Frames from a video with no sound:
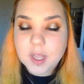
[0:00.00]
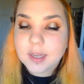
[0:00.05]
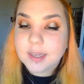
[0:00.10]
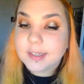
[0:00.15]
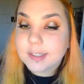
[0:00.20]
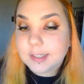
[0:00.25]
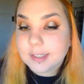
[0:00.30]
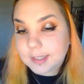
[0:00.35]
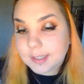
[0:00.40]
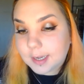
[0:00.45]

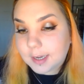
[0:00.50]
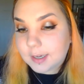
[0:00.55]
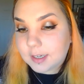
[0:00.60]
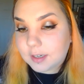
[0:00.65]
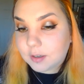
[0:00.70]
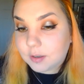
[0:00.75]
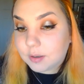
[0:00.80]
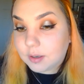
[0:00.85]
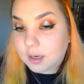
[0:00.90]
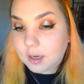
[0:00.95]

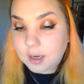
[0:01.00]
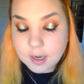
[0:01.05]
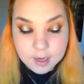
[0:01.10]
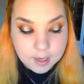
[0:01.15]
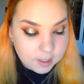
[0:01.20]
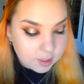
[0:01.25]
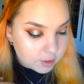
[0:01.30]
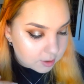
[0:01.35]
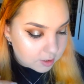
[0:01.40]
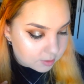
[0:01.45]
so
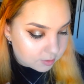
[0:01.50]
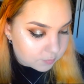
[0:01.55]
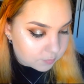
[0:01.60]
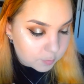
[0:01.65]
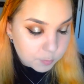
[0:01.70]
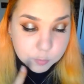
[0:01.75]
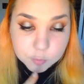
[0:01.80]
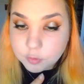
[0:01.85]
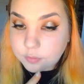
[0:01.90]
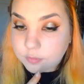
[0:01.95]
I just
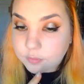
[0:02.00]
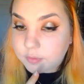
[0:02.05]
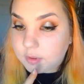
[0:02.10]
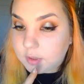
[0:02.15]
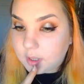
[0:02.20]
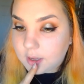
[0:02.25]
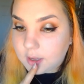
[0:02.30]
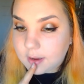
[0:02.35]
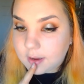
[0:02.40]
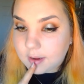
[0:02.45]
removed
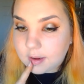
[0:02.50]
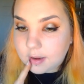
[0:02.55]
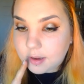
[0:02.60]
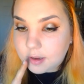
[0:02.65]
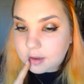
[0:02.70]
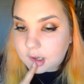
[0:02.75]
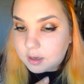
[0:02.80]
the